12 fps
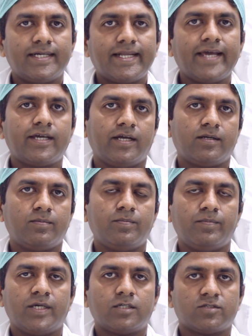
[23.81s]
take
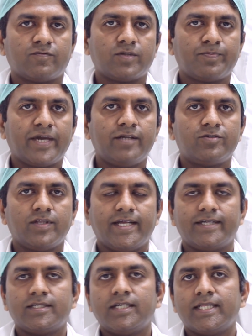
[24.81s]
it because of the pain
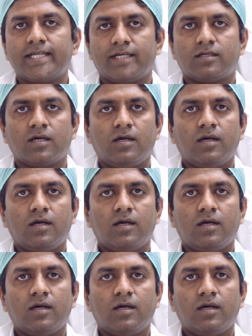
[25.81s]
related in it.